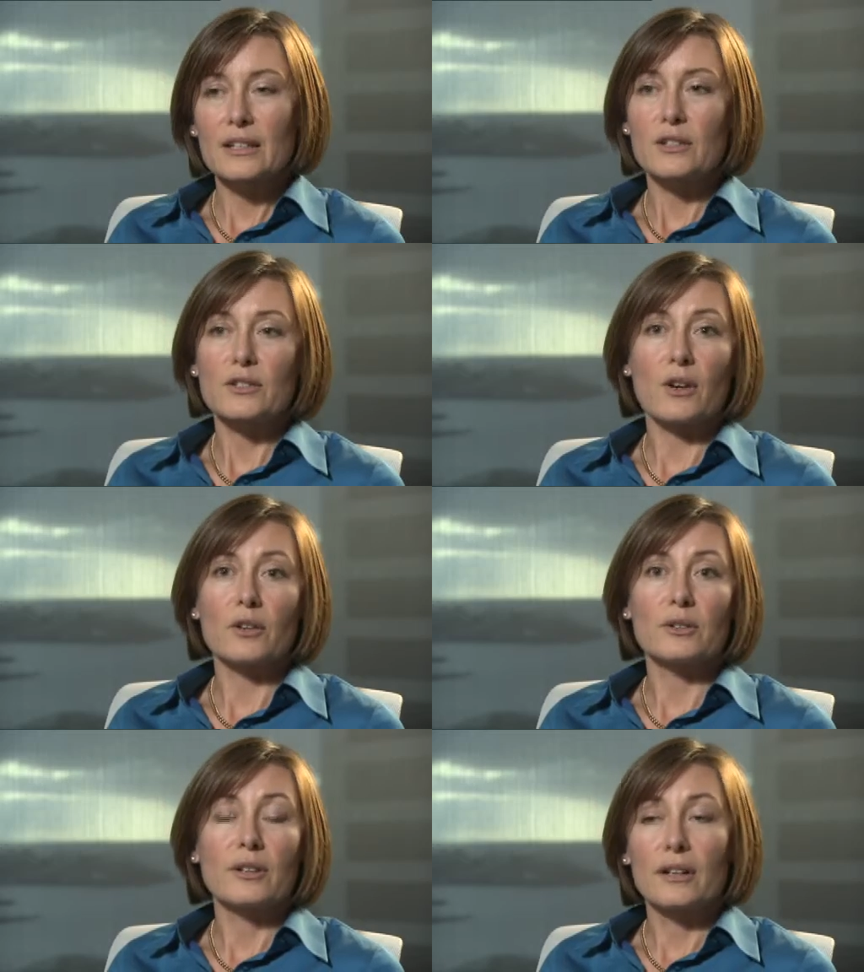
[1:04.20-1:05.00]

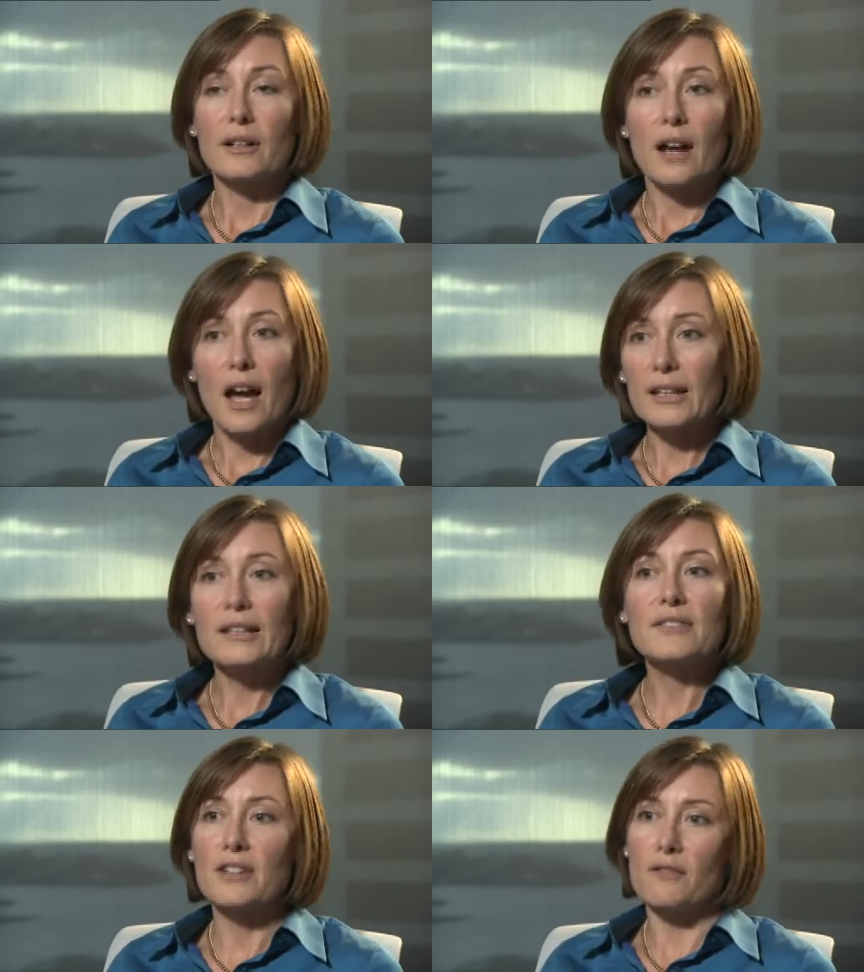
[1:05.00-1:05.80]
So I
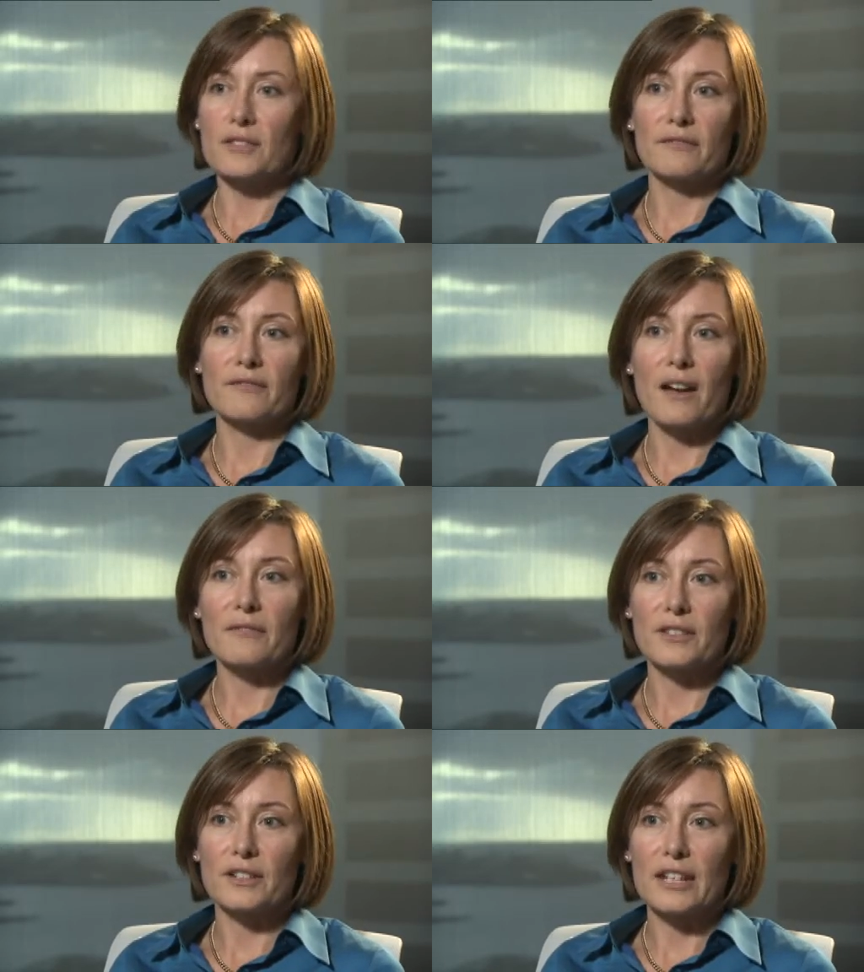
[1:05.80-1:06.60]
leave the office at
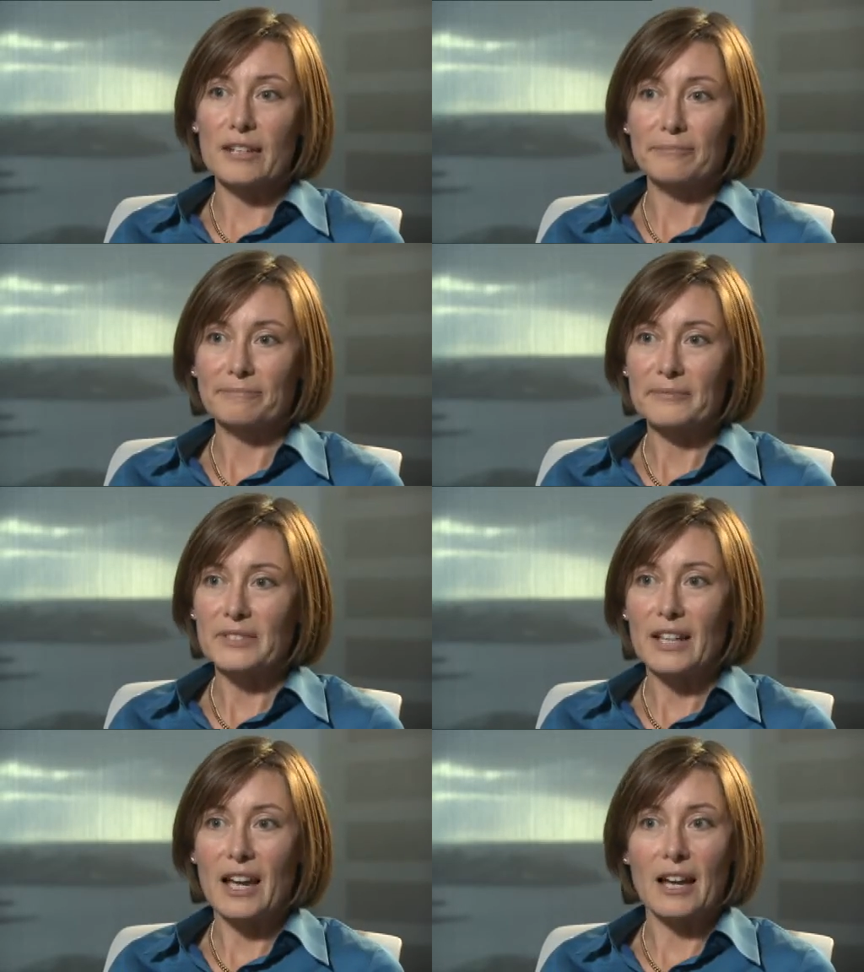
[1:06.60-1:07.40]
5:30,
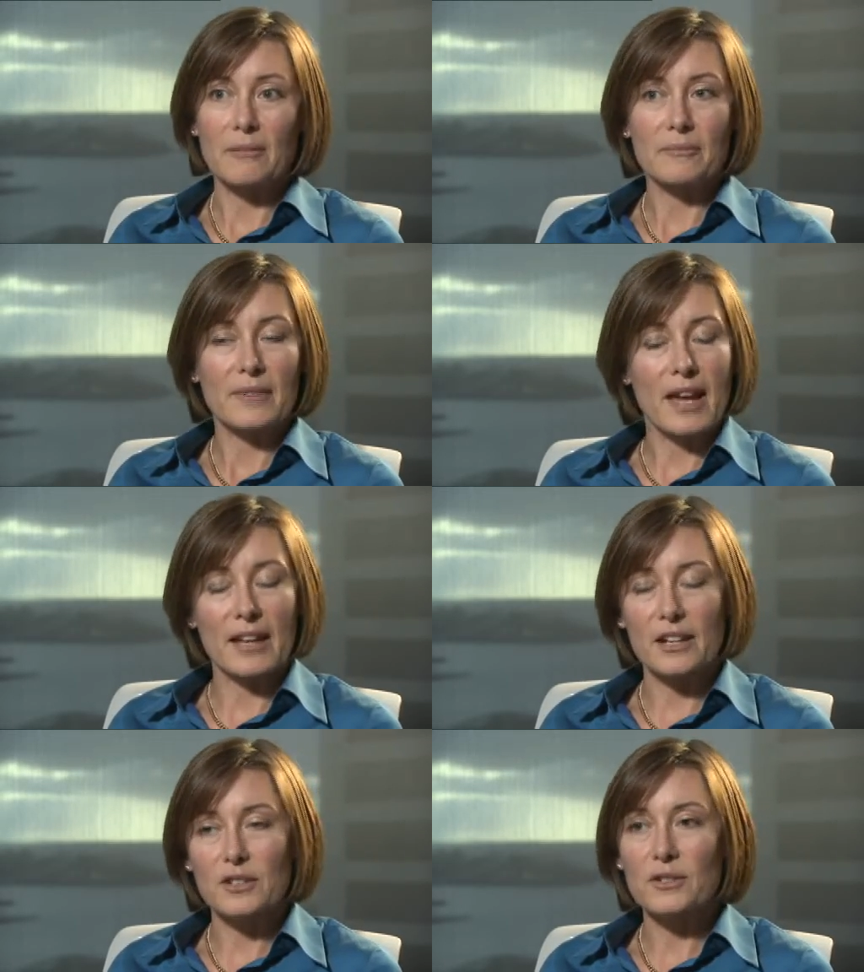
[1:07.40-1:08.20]
and
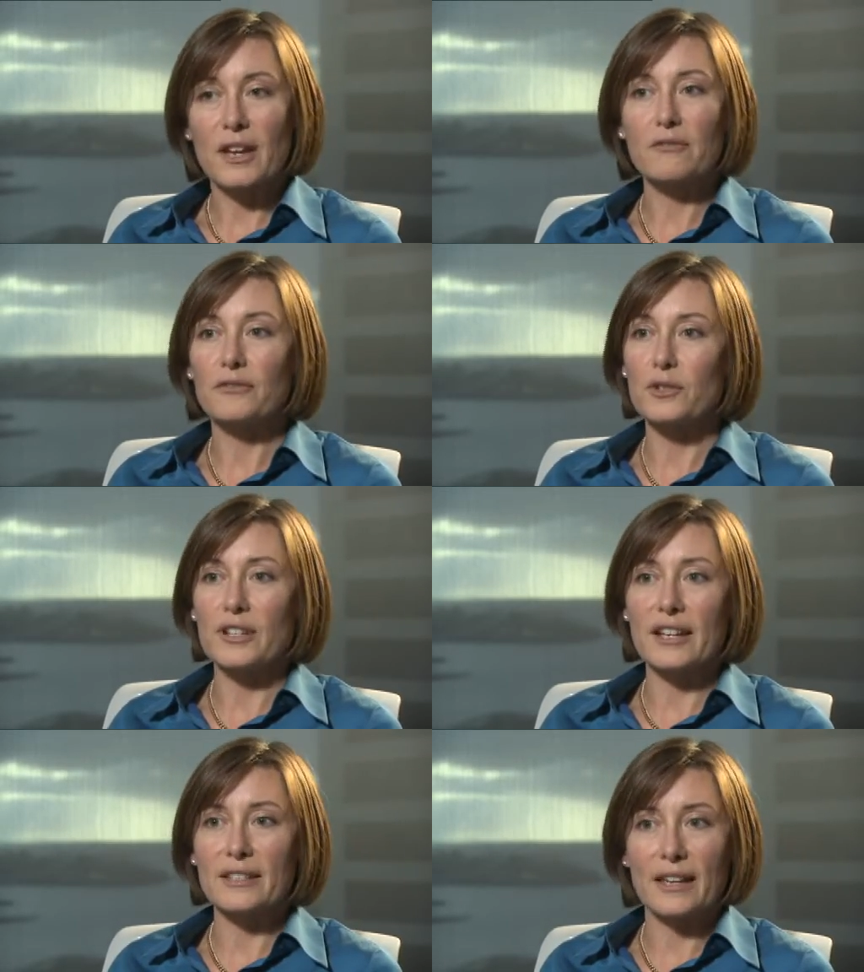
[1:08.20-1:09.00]
I do that 4
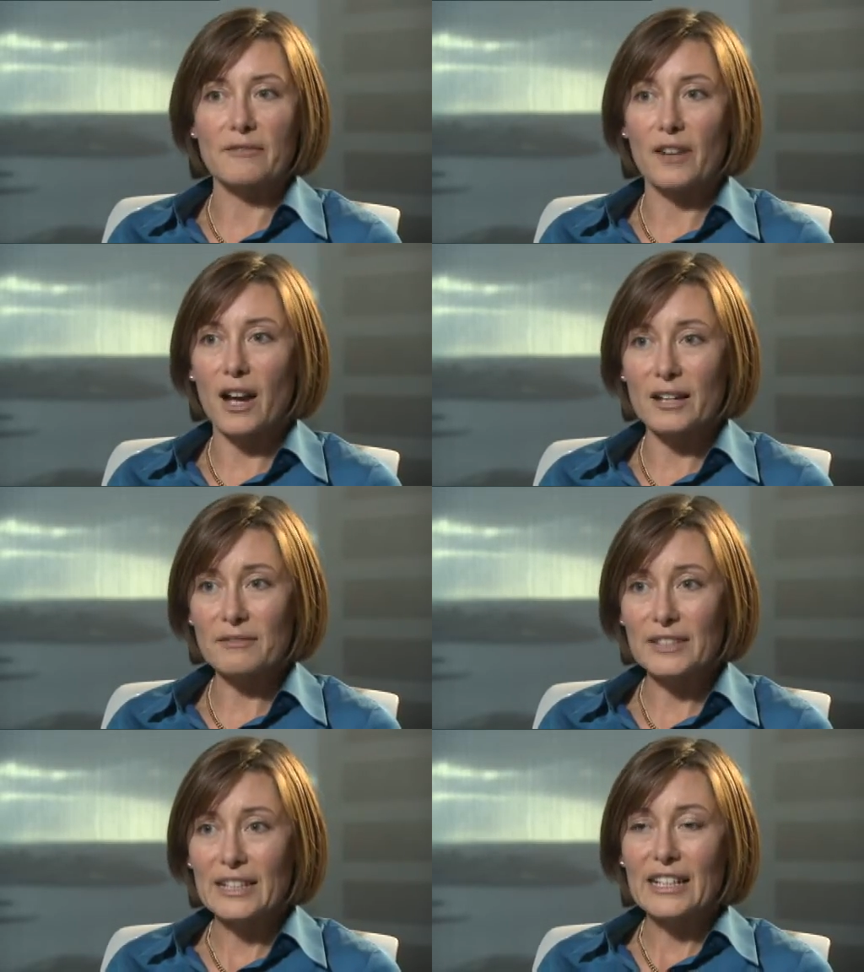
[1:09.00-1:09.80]
days out of
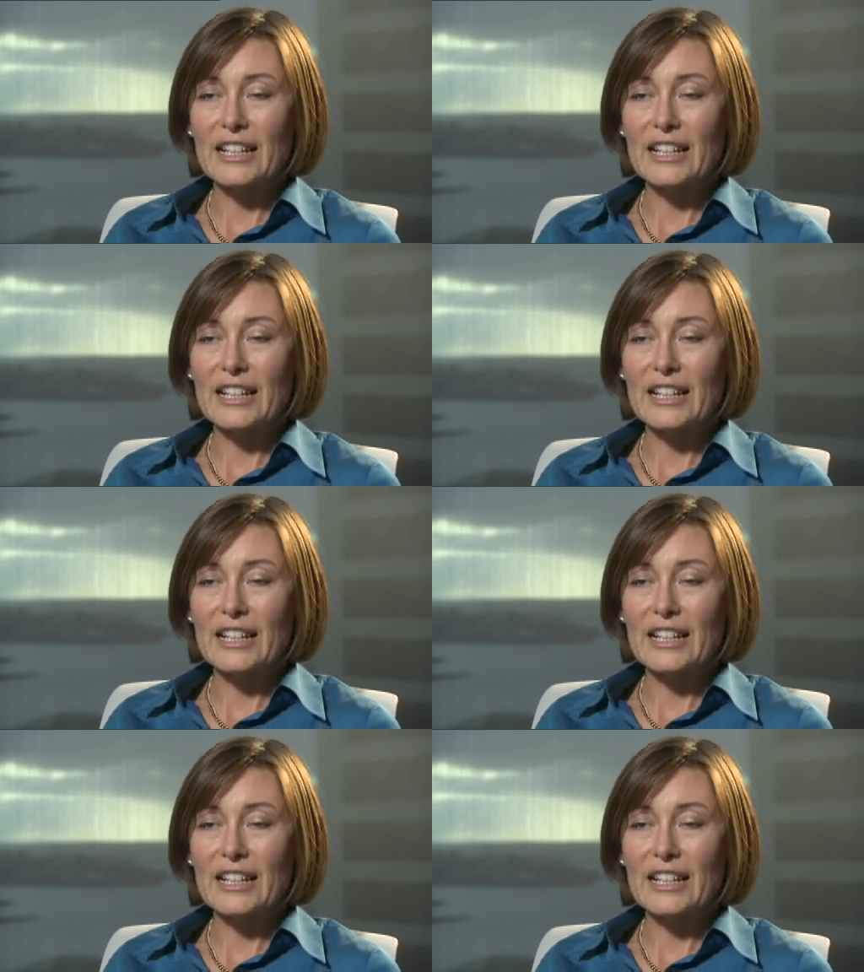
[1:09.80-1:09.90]
five,